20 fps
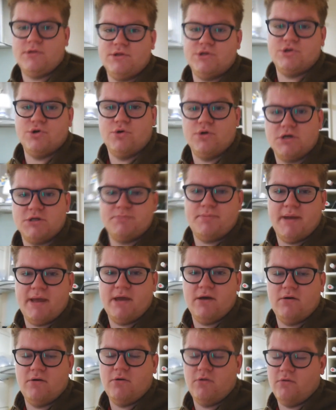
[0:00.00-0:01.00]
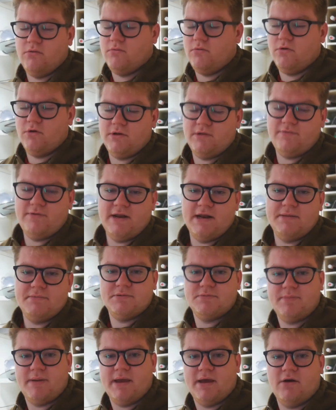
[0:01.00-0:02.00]
Torx bit or your Phillips
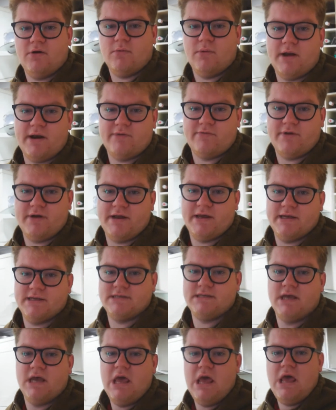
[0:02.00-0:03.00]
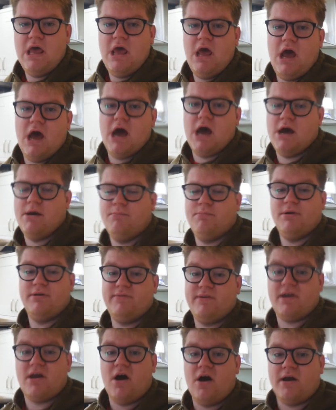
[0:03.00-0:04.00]
bit or whatever it is. But if
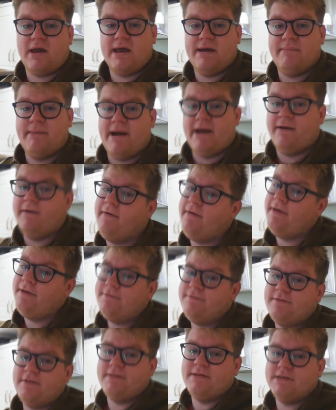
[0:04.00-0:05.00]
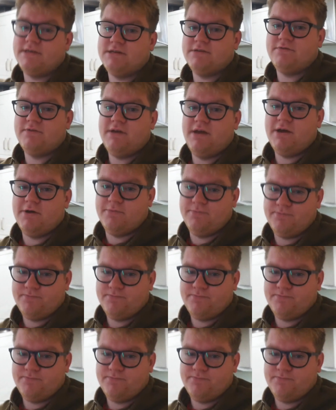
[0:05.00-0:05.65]
you can't get them out, then this is for you.